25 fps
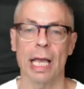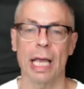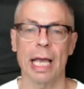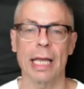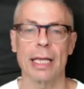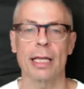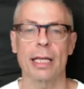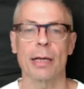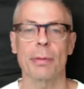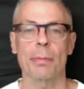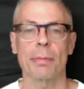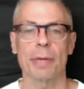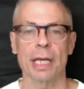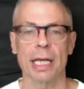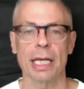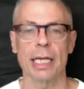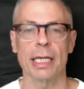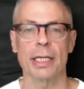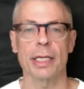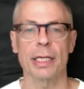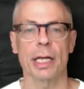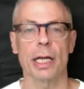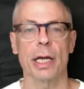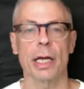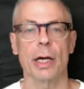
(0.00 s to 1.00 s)
end up needing
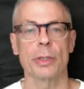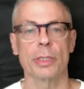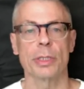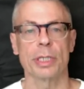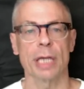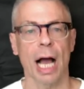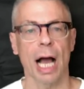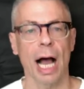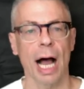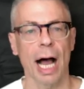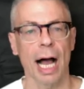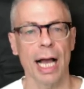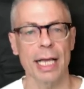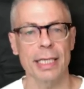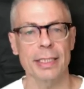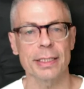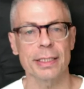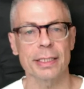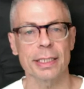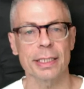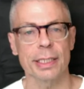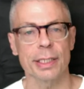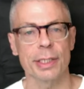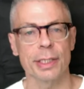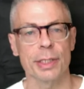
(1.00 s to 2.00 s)
to go to
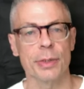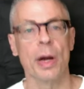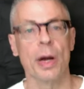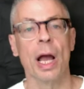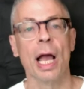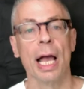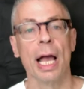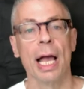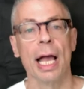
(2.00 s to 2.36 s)
ICU